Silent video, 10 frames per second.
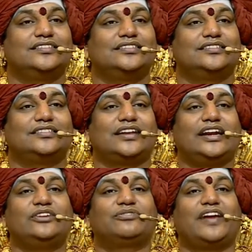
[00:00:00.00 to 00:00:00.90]
try
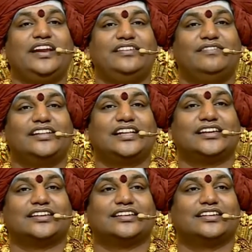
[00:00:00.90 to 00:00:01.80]
to find whether
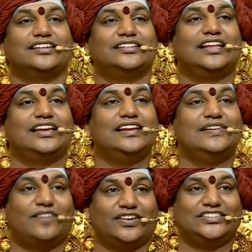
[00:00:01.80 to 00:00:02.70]
they really
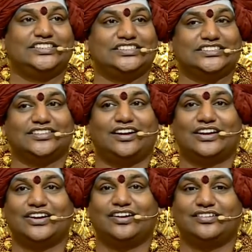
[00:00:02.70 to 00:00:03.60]
want it or not.